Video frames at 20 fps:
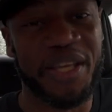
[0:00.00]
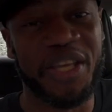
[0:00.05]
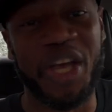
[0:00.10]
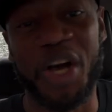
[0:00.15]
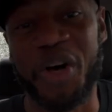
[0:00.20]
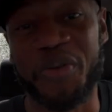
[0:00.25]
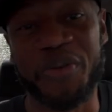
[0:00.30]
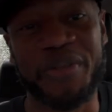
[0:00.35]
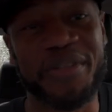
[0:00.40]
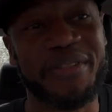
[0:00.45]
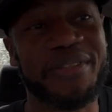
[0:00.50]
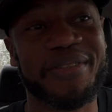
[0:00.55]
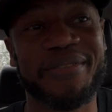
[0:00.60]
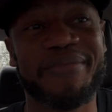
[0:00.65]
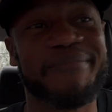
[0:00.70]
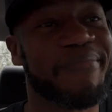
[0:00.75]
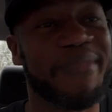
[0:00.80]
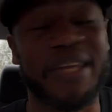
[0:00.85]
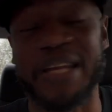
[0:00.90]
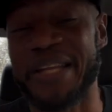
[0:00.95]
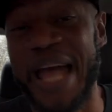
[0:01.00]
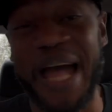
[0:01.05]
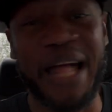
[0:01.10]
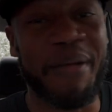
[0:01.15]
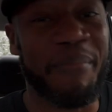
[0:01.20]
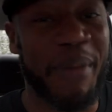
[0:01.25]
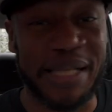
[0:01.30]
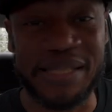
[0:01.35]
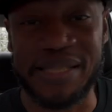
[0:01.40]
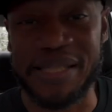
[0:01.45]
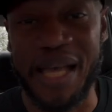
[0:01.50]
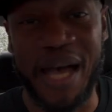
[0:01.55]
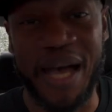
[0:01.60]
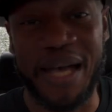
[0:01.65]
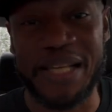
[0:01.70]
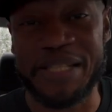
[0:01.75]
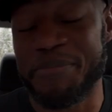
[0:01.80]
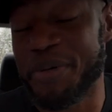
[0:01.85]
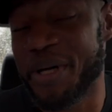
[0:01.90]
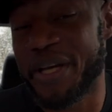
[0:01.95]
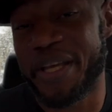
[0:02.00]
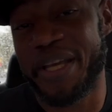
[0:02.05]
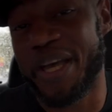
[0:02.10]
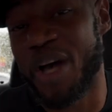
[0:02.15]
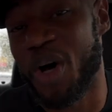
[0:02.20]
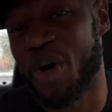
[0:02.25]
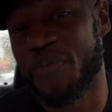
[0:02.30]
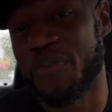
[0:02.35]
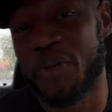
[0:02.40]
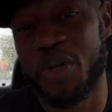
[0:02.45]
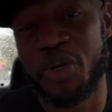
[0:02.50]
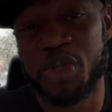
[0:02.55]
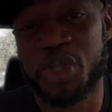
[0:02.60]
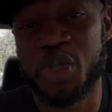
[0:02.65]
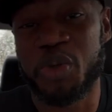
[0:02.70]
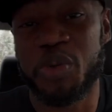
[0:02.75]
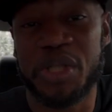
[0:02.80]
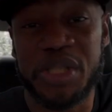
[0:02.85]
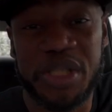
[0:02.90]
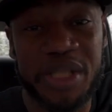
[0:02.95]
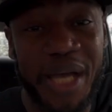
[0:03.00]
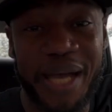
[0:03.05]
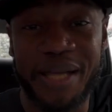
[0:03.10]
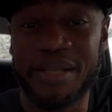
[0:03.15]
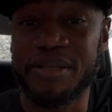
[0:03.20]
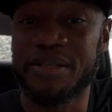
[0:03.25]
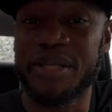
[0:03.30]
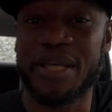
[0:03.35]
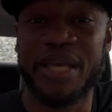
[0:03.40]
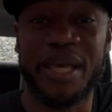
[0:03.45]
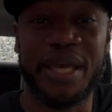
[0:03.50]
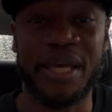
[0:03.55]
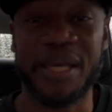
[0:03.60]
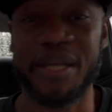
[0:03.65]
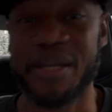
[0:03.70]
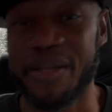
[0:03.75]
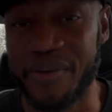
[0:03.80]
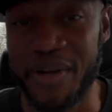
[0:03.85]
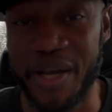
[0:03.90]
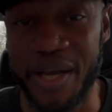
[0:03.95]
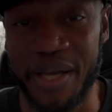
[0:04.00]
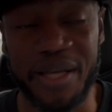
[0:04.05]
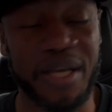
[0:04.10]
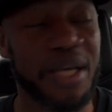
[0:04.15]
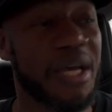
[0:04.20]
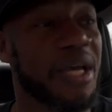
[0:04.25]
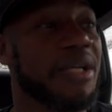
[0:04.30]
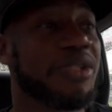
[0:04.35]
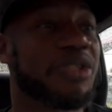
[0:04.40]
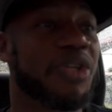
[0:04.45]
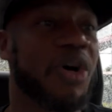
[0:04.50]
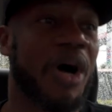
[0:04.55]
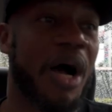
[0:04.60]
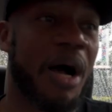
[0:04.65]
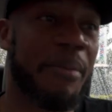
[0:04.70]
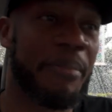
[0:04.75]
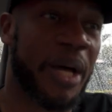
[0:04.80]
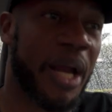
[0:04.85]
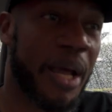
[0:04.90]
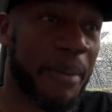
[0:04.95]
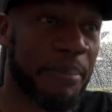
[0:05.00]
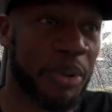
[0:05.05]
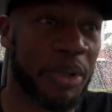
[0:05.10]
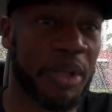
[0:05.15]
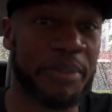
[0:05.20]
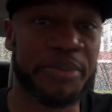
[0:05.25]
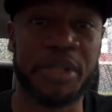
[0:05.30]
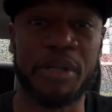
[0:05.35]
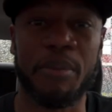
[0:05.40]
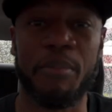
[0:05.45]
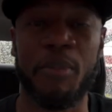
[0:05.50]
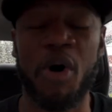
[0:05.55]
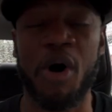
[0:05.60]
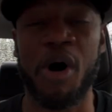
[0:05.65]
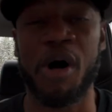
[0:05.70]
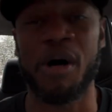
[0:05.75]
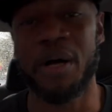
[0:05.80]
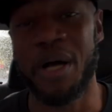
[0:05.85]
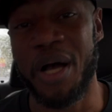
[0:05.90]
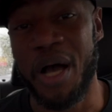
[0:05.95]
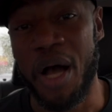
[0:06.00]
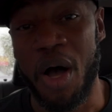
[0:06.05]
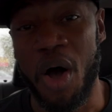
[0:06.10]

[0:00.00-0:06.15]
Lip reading: Yo, they're not in my size, but yo, if you don't shoot the shot, you can't hit it, right? So I'm gonna pull up to the mall.